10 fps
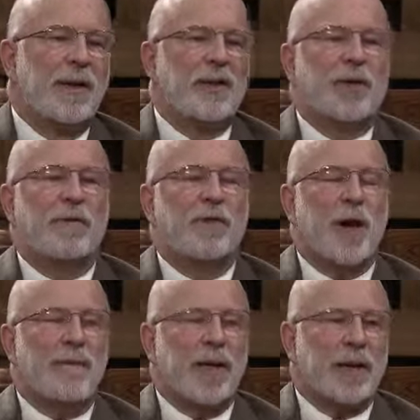So if you
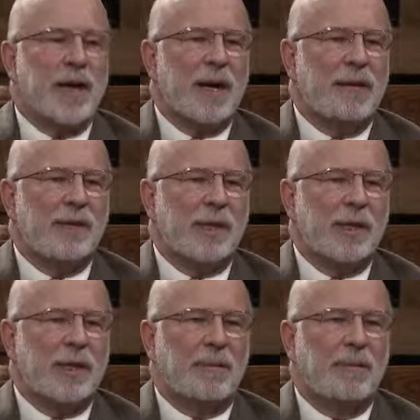have that kind of
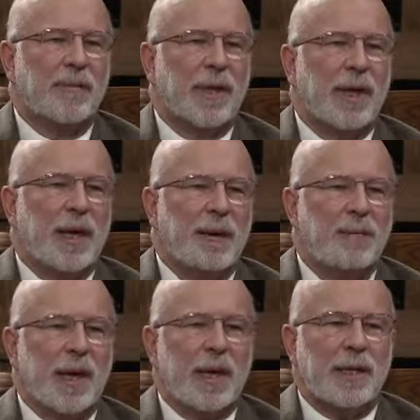system, it
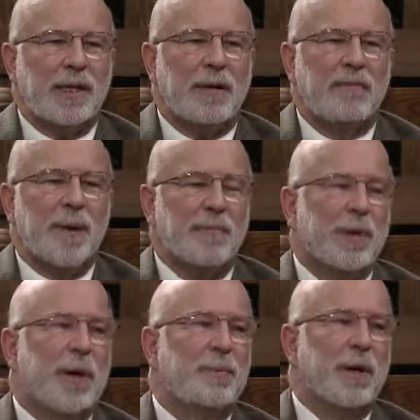means that if people
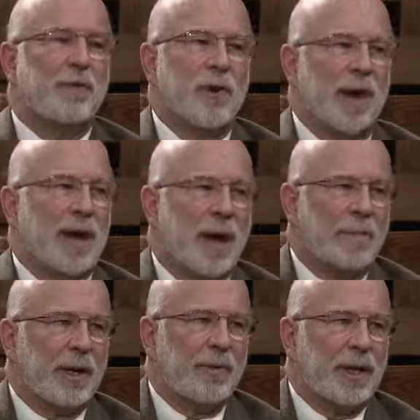come here for
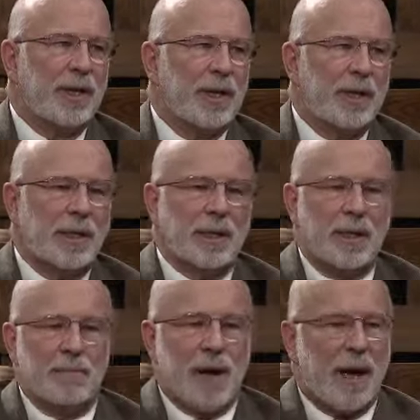economic reasons and
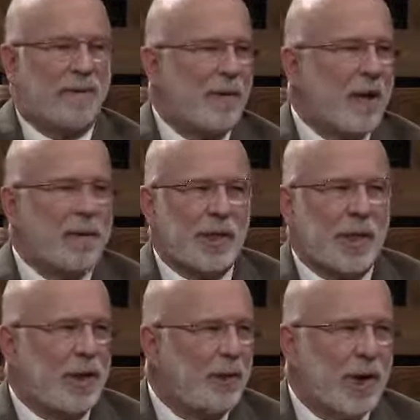can buy a farm and
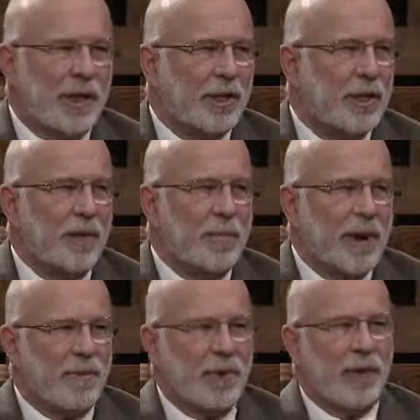sell their eggs to
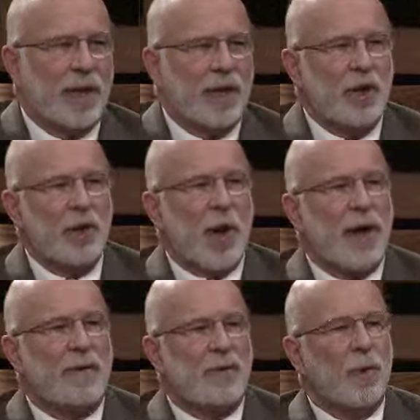whomever, then you
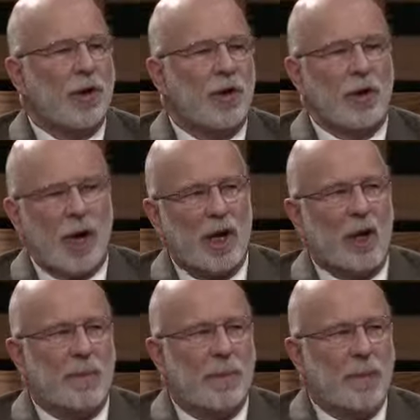have what you call
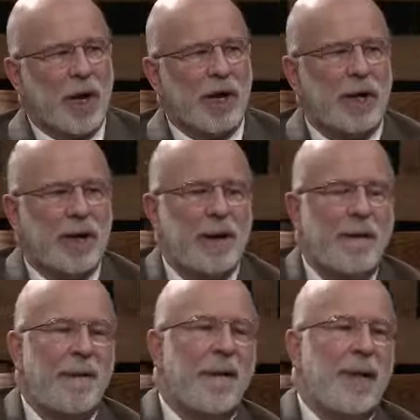an open market.
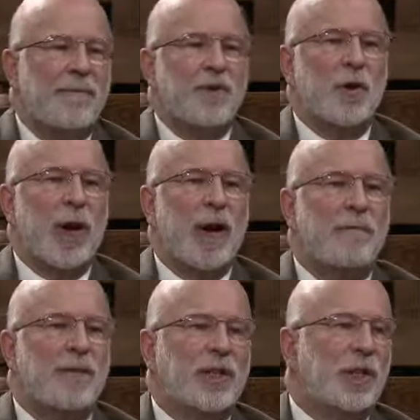If you
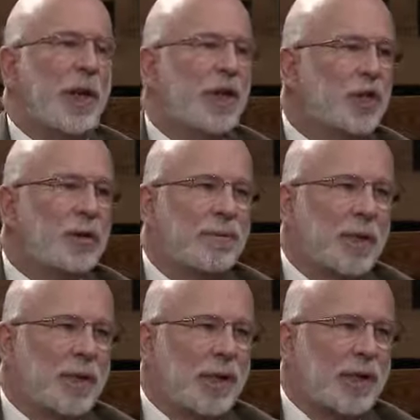have educational
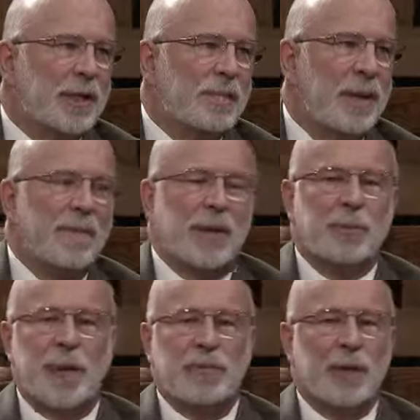pluralism, it
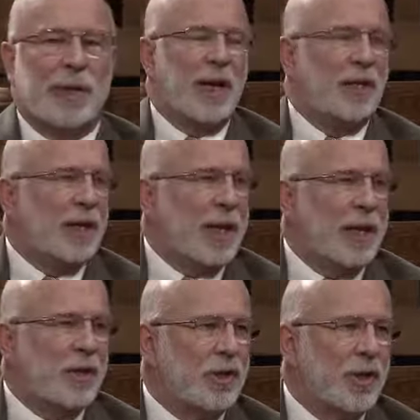means people
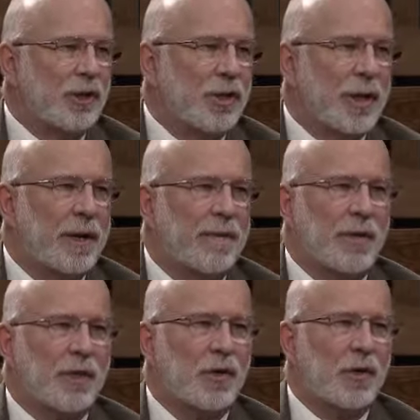educate their children in
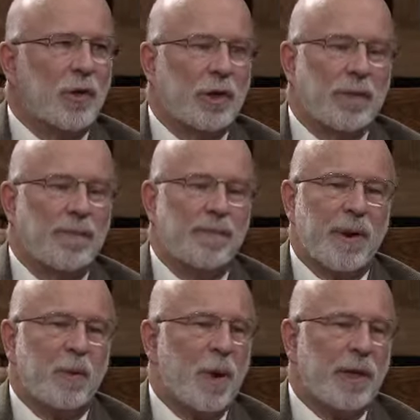different schools.
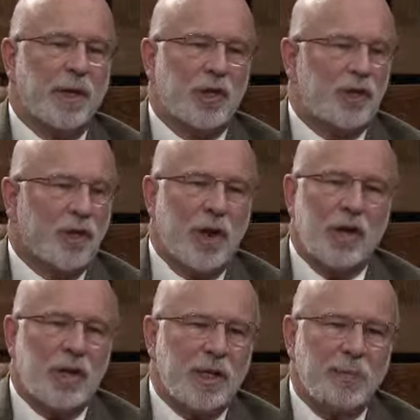But one of the
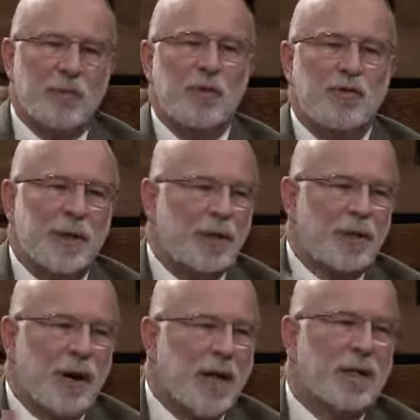strongest movements
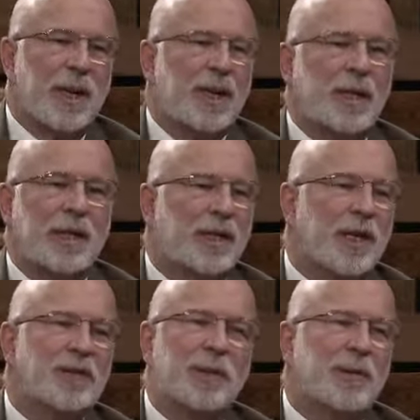throughout the 19th
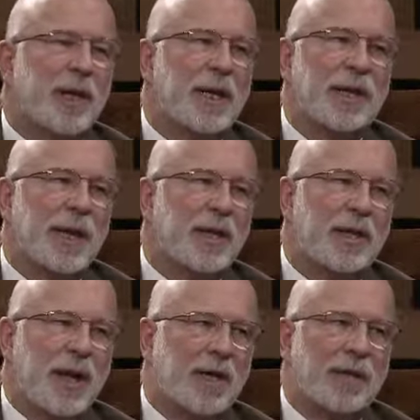century was anti
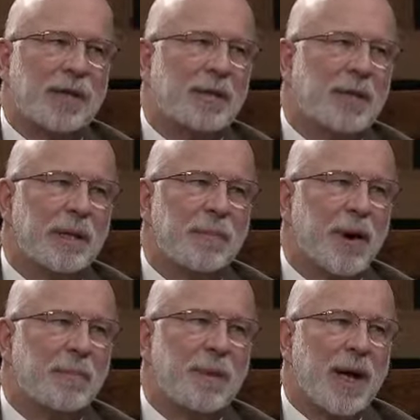Catholicism on the
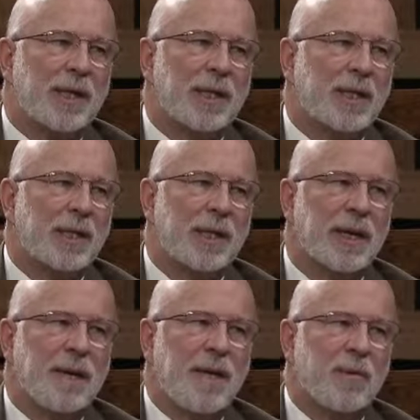part of Protestants.
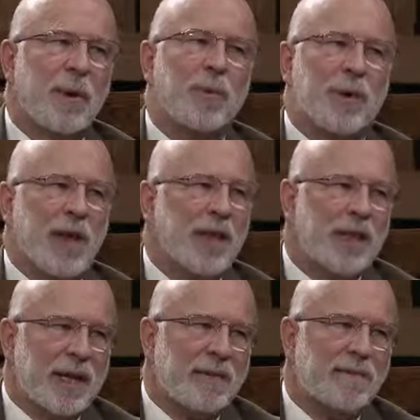We were
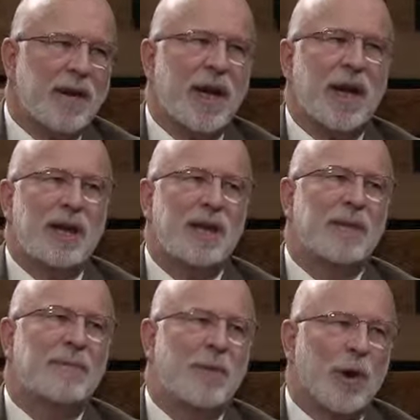deathly afraid
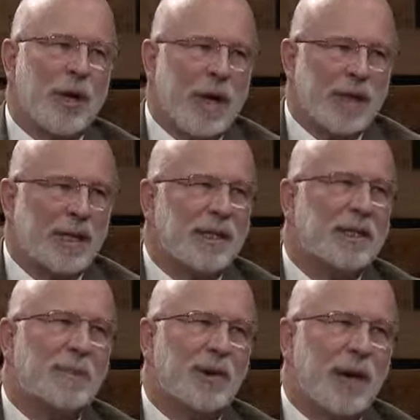that more Catholics
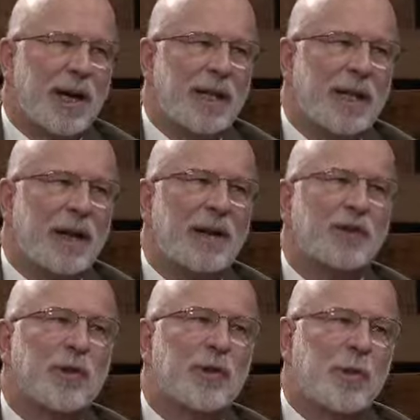immigrating the
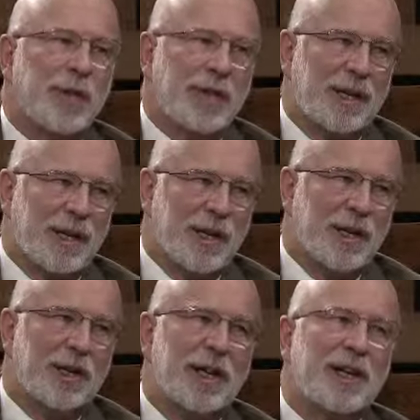country with
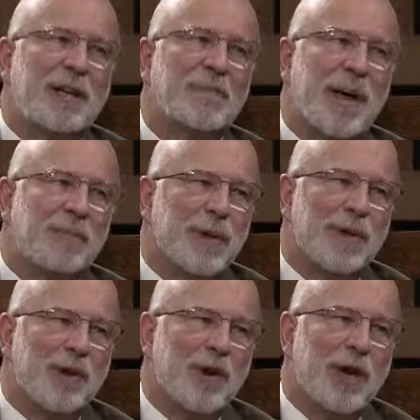yielding to the papal
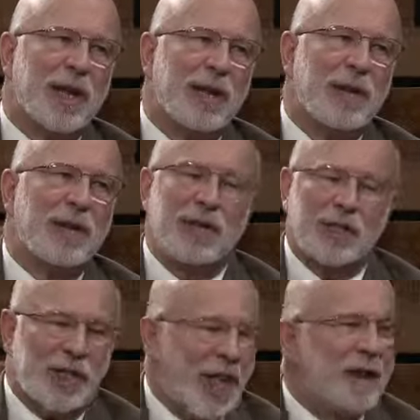authority
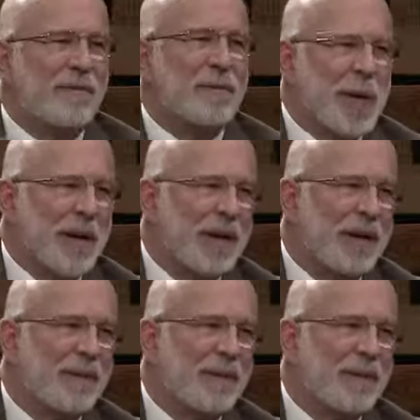is the end of America. This is